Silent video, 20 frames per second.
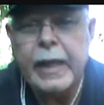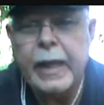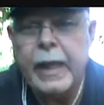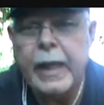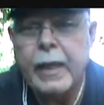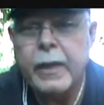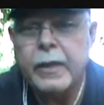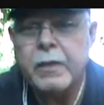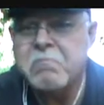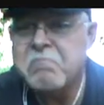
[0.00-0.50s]

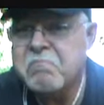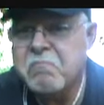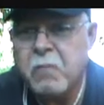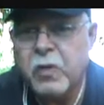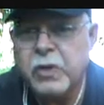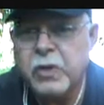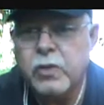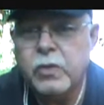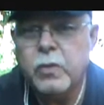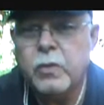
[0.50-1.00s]
and
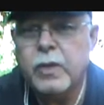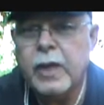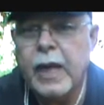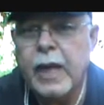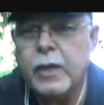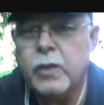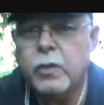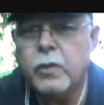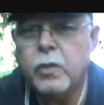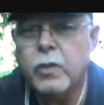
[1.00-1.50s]
when you do
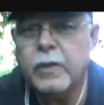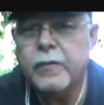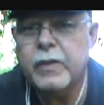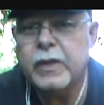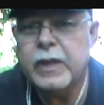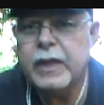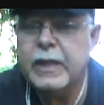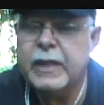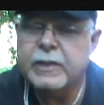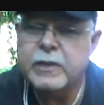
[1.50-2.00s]
that you don't
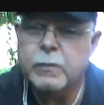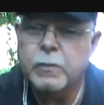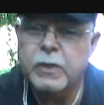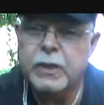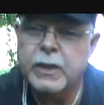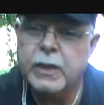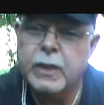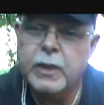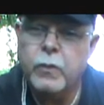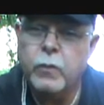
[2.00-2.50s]
even need to
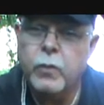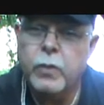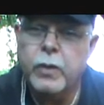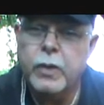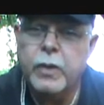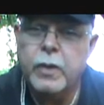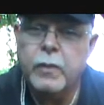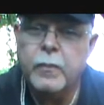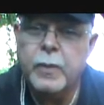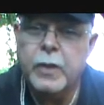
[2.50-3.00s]
split any wood